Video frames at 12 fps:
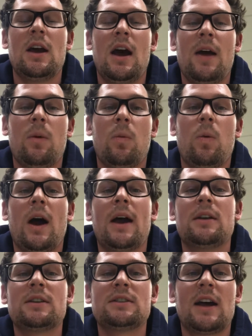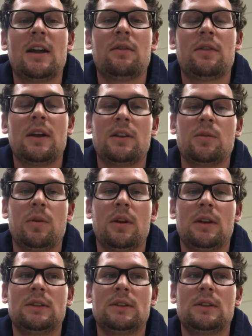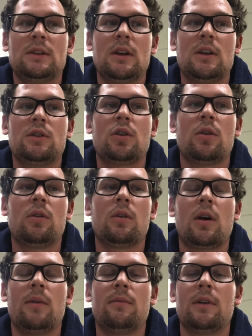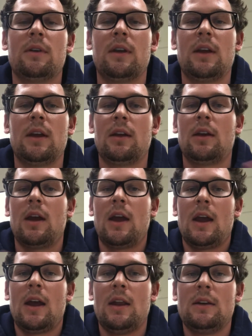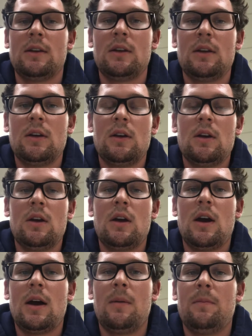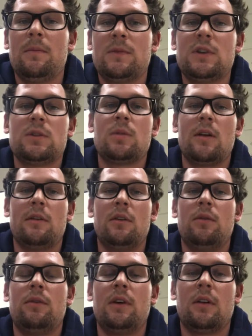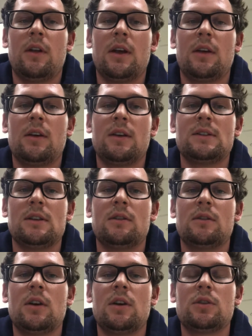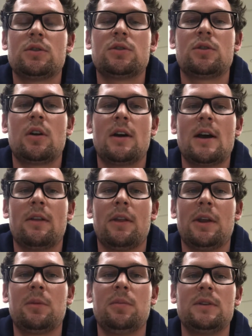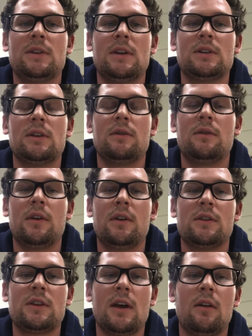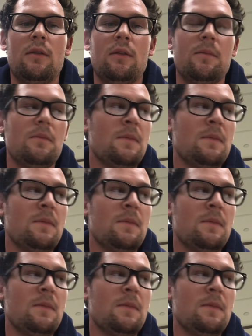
on the wider side of things, but it's a total comfort thing, and just whatever you feel like is a strong athletic position for yourself.